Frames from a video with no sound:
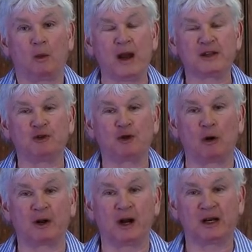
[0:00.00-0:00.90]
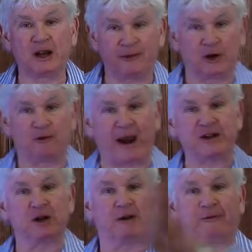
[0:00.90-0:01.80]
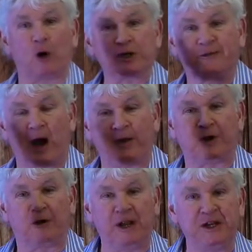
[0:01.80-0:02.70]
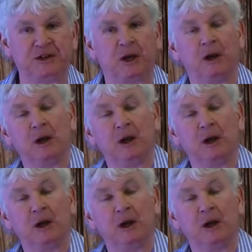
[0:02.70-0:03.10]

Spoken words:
went and drilled in a different direction at 45 degrees